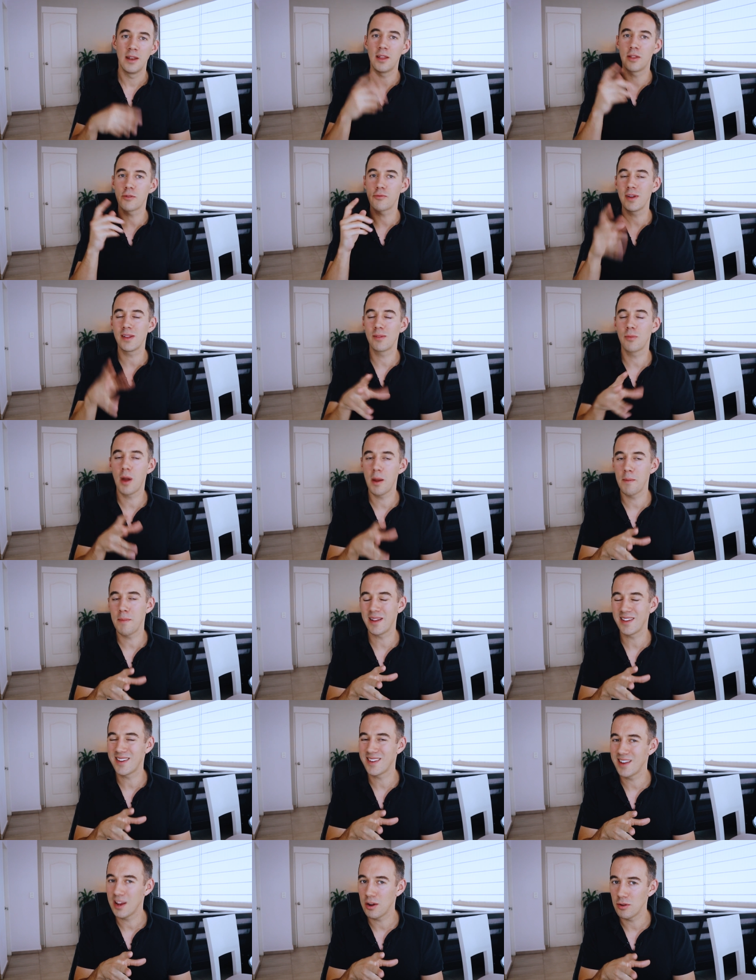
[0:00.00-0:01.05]
Now, the reason why I'm
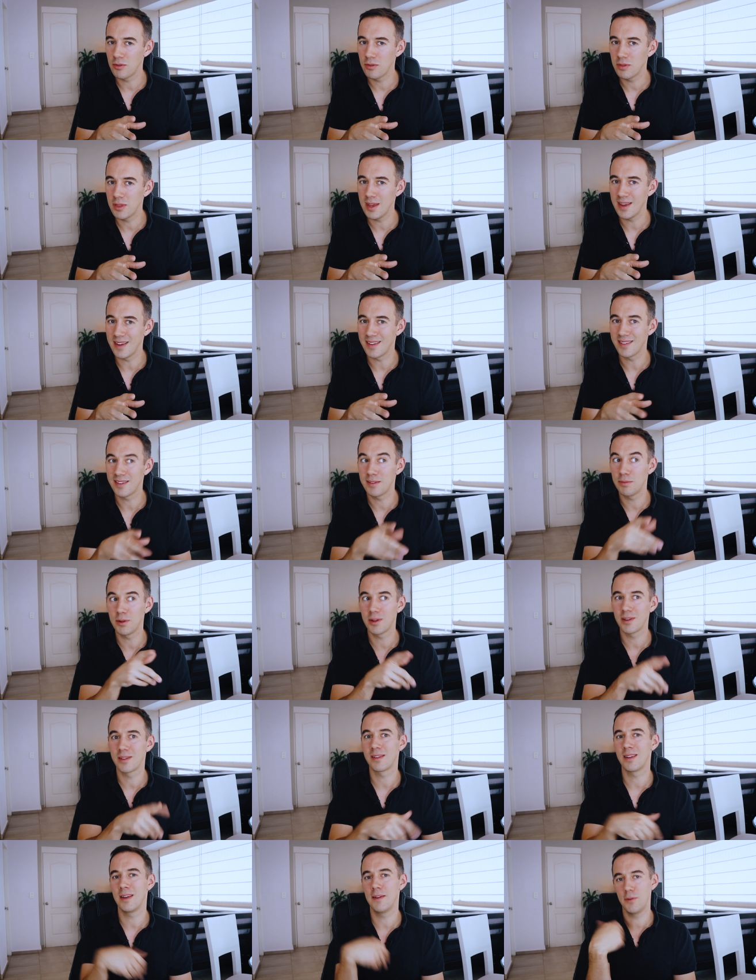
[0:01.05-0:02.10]
about to tell you this is
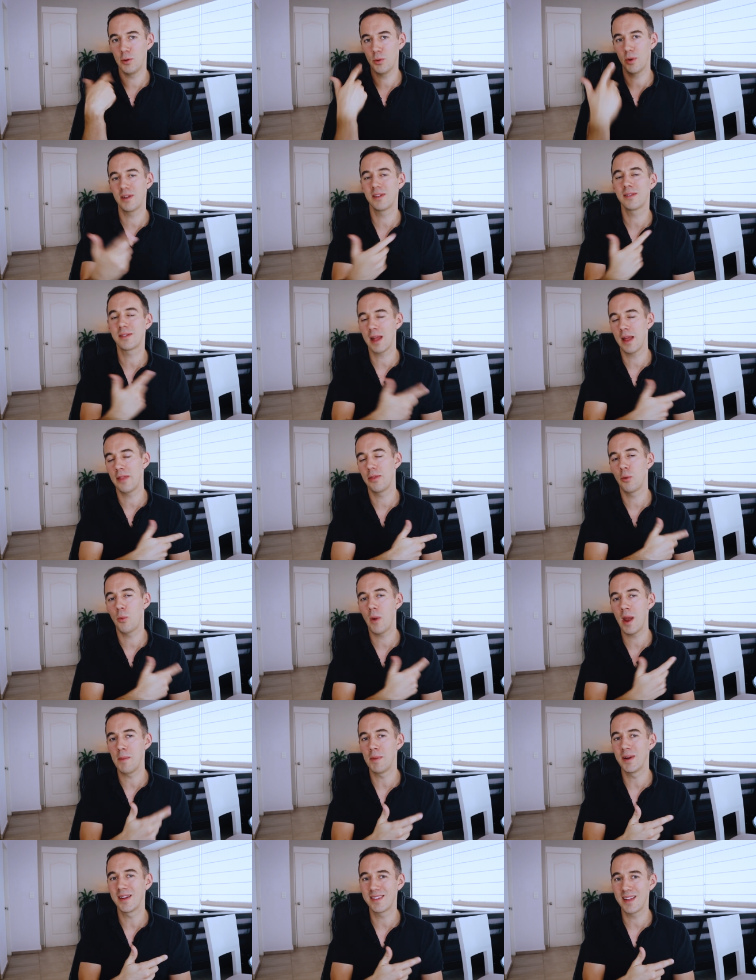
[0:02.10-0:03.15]
because if you understand the
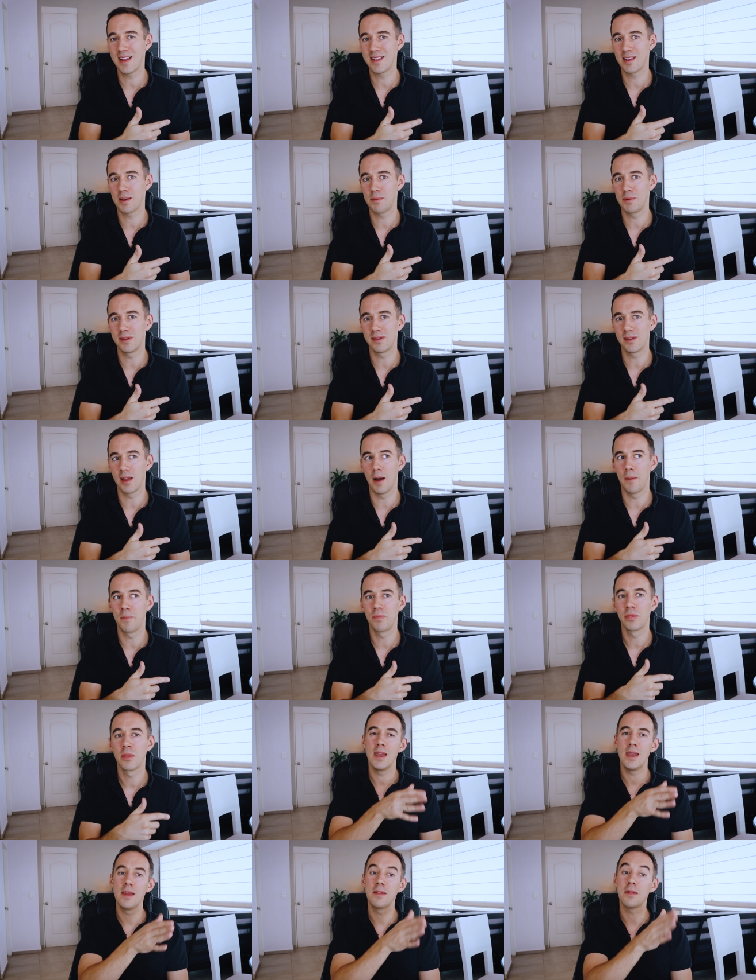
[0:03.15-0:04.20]
way my setup is done,
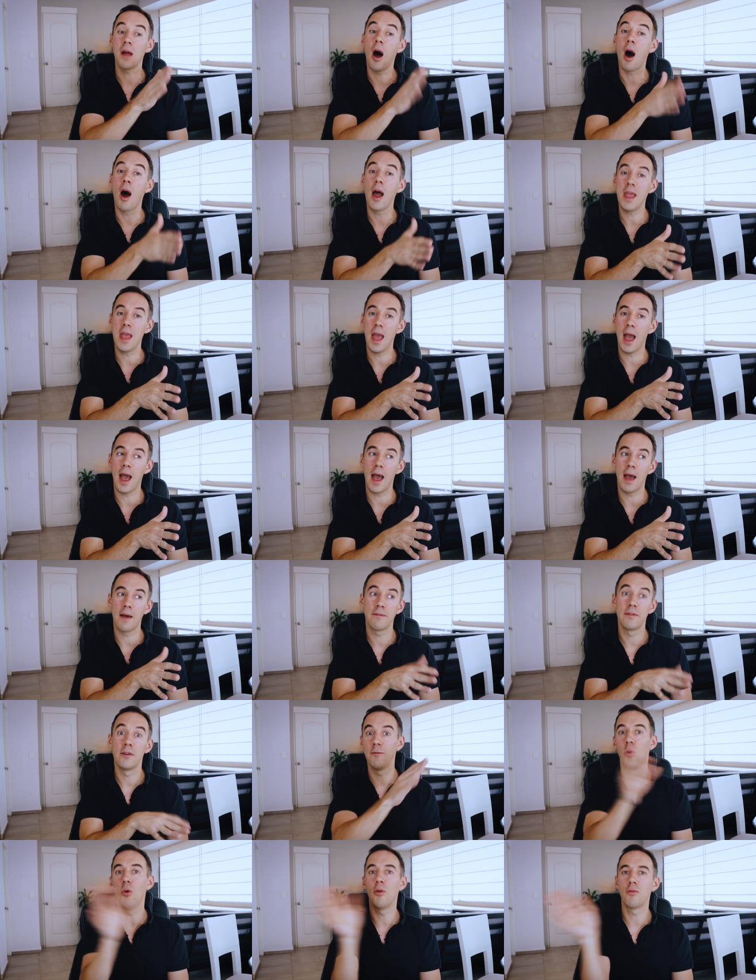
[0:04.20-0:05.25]
is I have
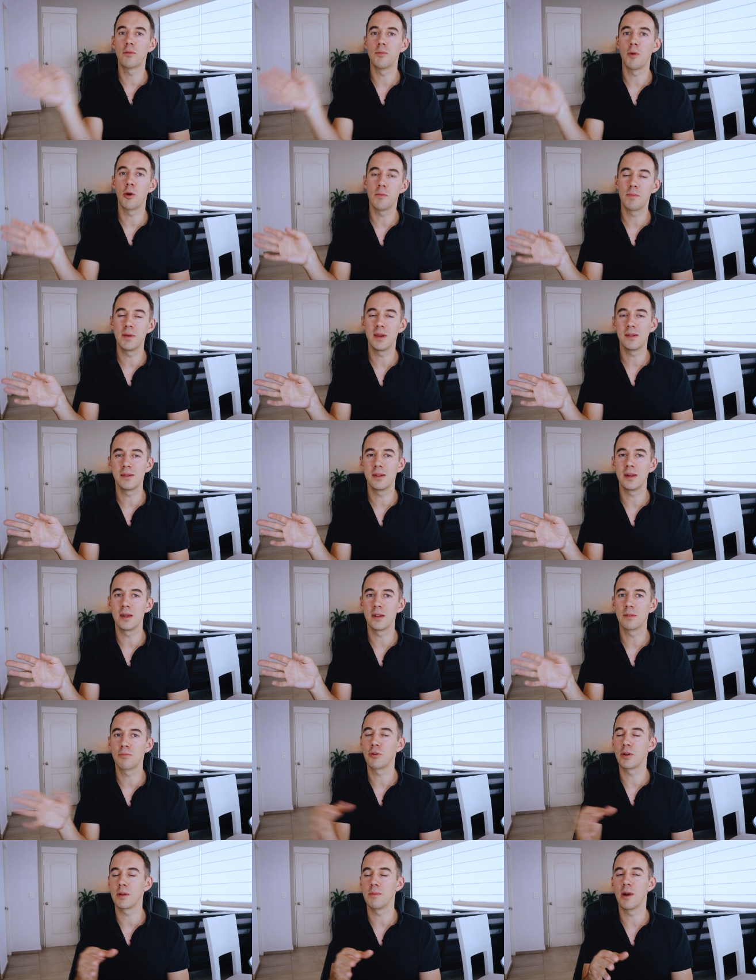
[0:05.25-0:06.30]
four remote
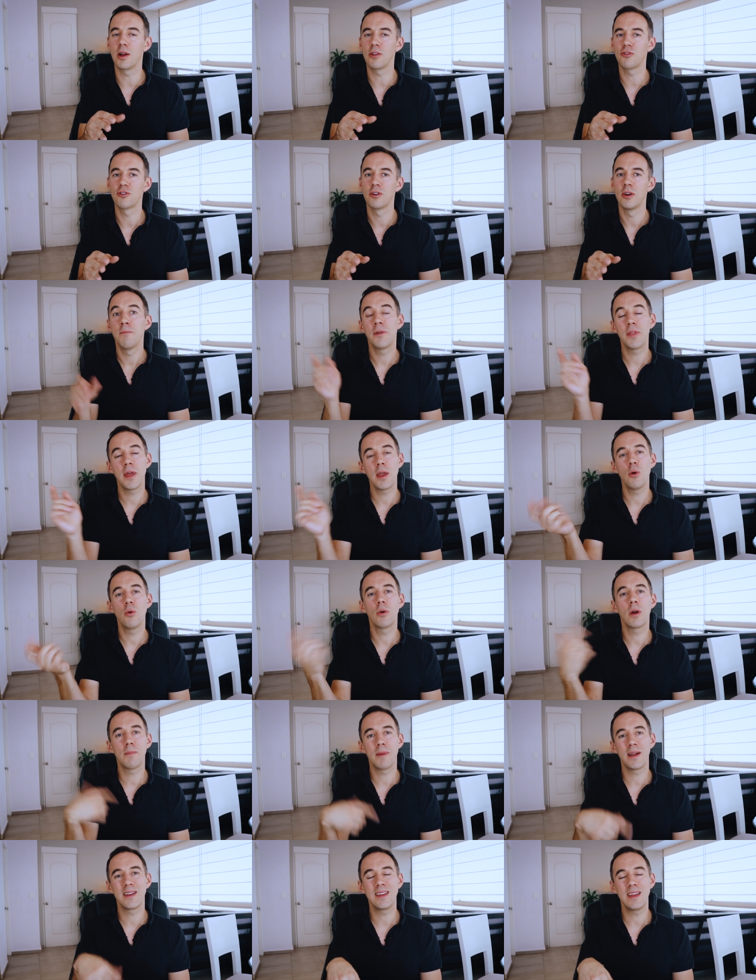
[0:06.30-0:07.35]
PCs pretty much, but they all
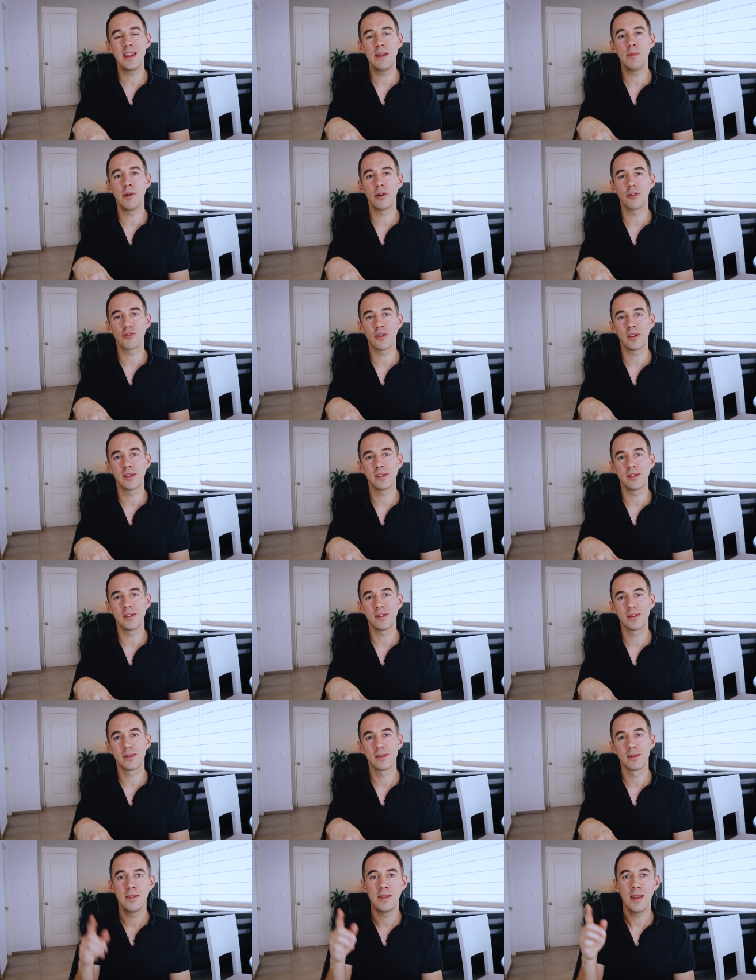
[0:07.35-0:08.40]
come back to email
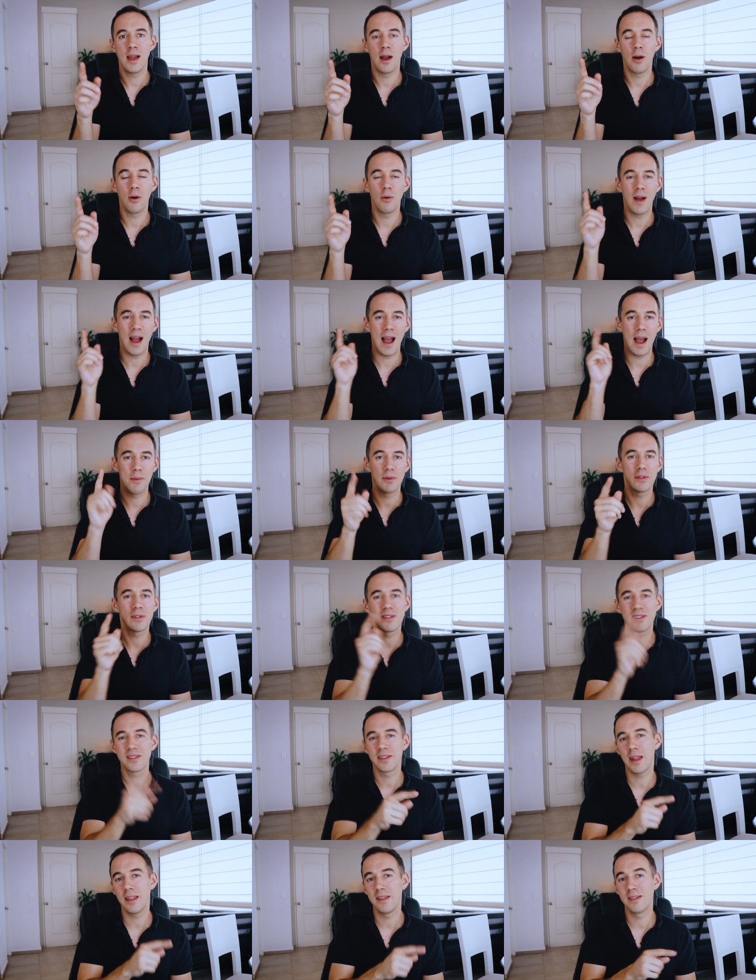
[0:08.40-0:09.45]
addresses. Now,
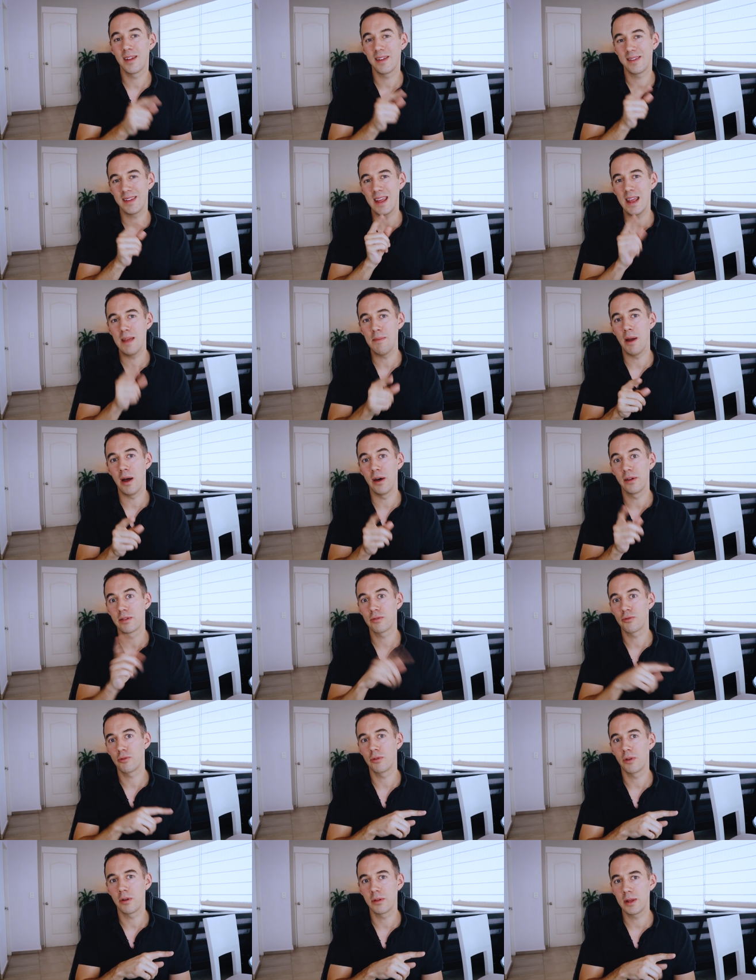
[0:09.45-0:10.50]
Amazon sends us emails
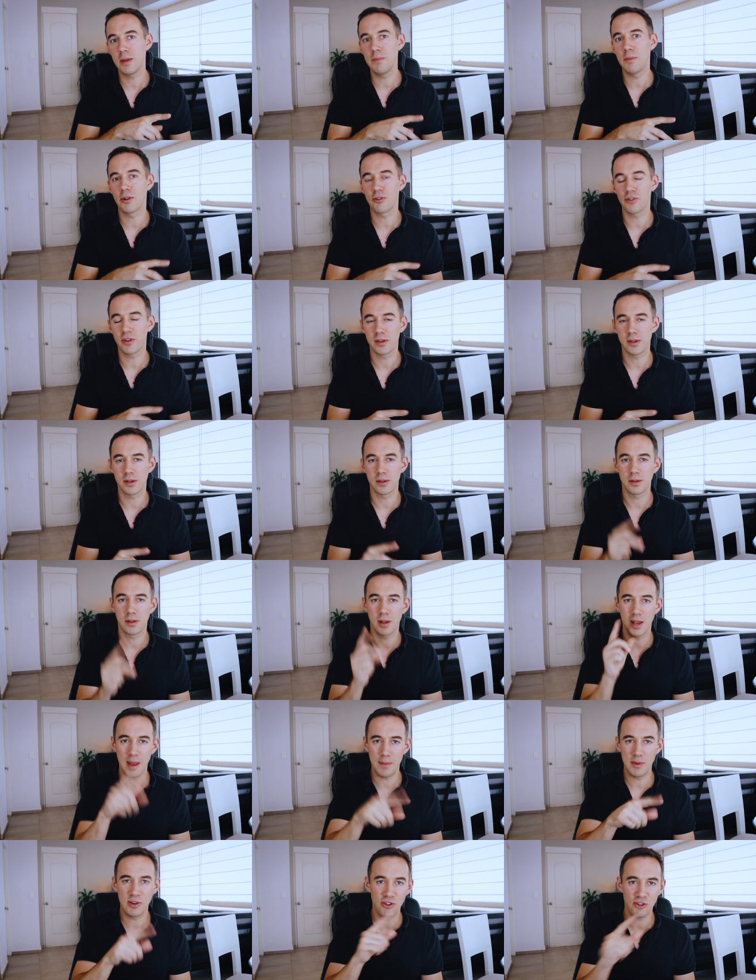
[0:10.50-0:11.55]
through those email addresses. So
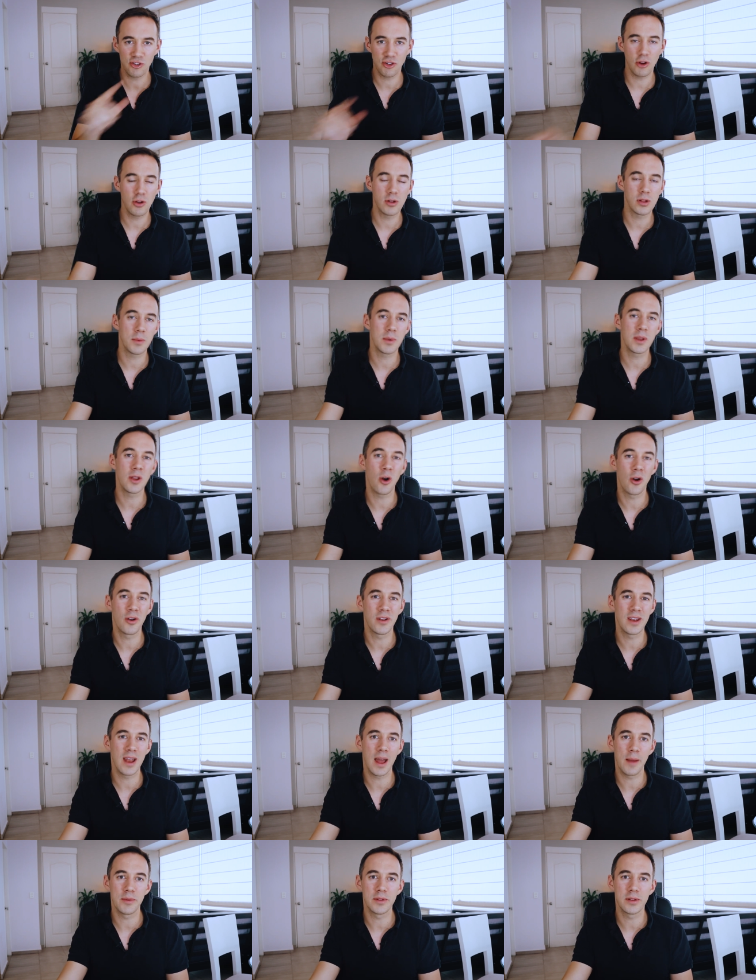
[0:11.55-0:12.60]
let me just show you something on
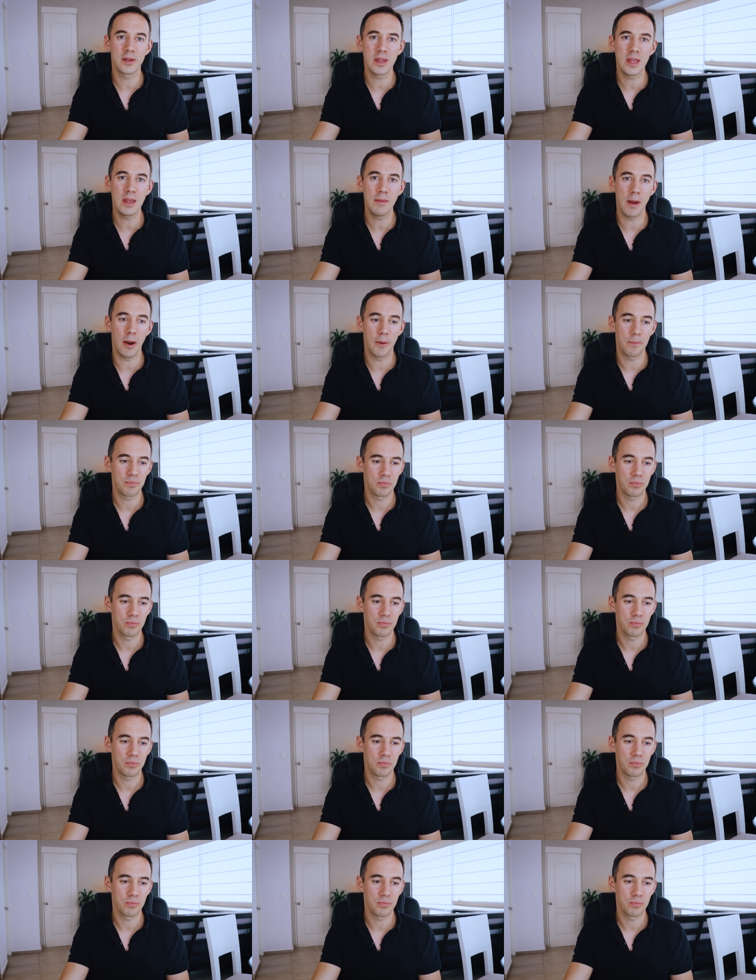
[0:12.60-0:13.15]
an Amazon email.